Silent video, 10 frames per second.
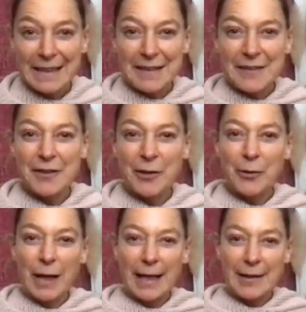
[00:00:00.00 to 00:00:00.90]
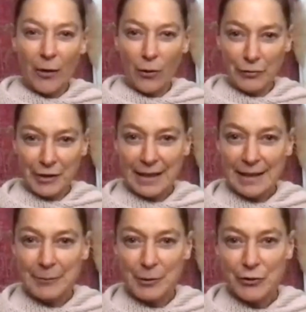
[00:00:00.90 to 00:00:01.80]
So I
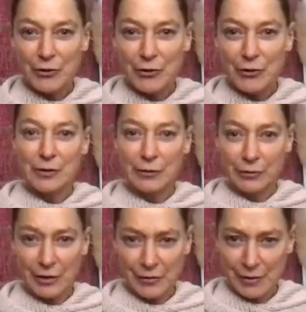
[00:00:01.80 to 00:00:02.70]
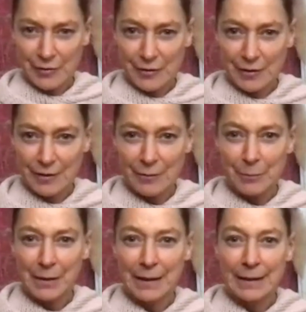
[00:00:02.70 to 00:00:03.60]
overcame also a lot of
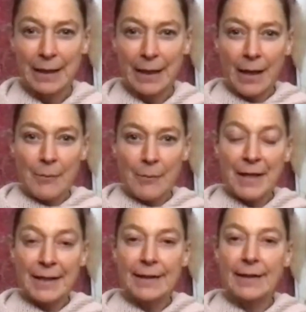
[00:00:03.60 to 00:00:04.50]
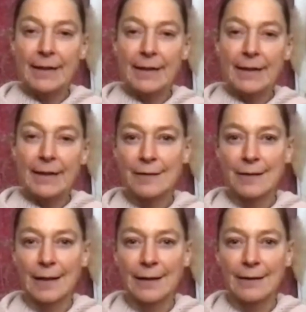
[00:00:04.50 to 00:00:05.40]
resistance by making new
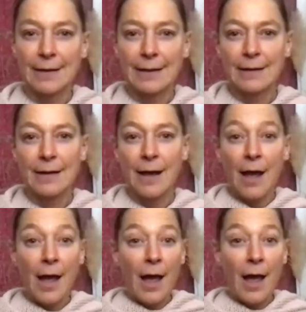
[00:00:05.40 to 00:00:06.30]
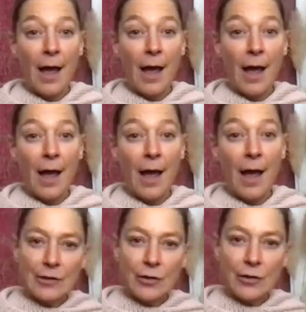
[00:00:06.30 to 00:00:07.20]
things, and then
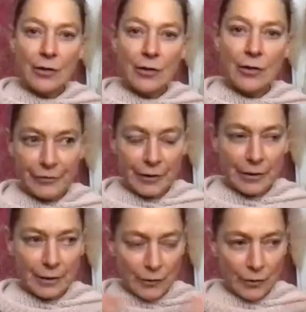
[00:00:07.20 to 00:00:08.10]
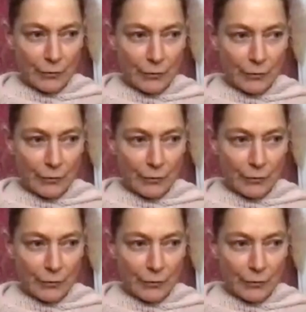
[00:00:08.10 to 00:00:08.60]
letting go of a lot of